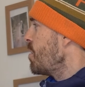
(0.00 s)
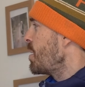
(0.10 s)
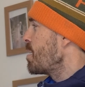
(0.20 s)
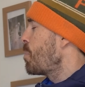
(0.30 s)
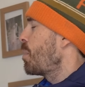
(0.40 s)

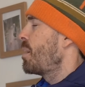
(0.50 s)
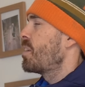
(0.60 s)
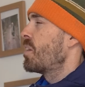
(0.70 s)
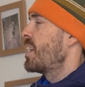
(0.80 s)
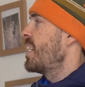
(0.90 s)
When you're pulling
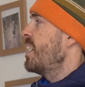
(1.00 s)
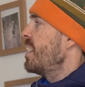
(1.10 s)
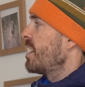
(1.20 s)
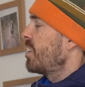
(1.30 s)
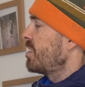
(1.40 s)
on it,
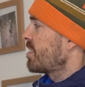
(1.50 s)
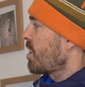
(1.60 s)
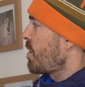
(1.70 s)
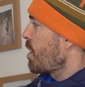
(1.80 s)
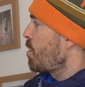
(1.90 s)
because it's
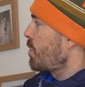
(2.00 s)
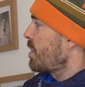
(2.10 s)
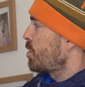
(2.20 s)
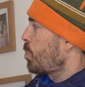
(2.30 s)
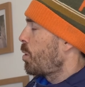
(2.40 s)
going over
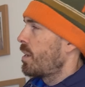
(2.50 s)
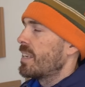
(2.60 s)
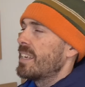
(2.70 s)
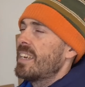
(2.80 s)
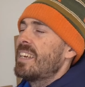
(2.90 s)
this
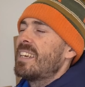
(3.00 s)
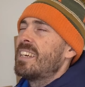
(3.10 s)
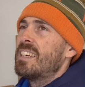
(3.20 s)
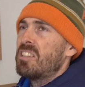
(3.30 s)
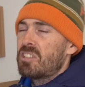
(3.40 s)
pulley,
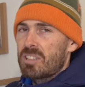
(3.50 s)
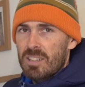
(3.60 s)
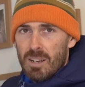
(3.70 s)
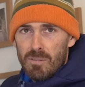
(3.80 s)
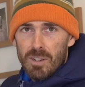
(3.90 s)
it is just
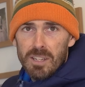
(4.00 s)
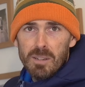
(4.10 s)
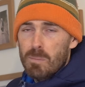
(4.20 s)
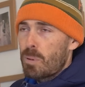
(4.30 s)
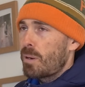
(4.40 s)
lovely. You
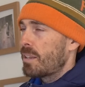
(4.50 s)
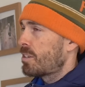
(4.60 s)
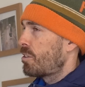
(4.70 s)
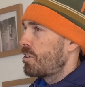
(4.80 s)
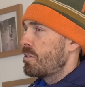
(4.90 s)
can pull it
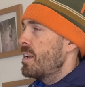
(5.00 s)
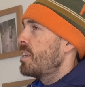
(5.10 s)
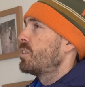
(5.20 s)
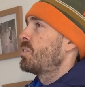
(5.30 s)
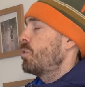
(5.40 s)
through,
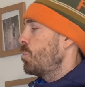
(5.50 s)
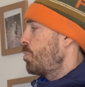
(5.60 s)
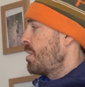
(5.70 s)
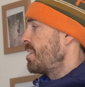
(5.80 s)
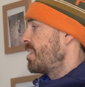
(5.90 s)

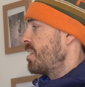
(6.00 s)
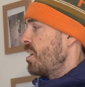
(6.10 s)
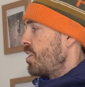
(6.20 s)
super easy.